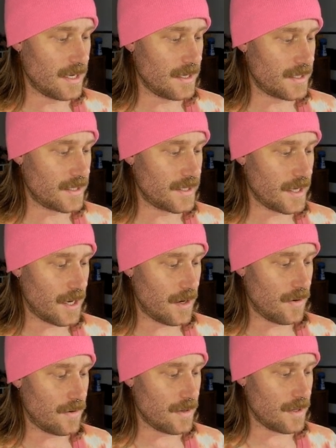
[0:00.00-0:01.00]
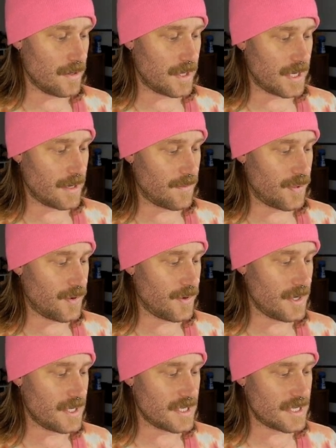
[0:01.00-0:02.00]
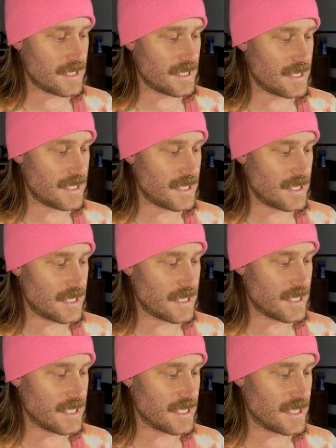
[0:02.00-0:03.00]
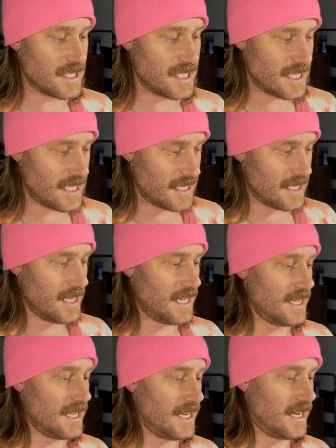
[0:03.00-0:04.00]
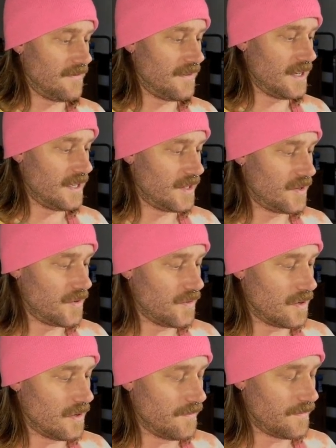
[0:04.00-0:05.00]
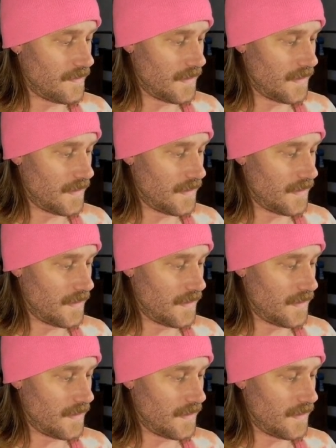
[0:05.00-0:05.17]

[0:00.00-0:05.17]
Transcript: So you can put that in like that. And then they have this tool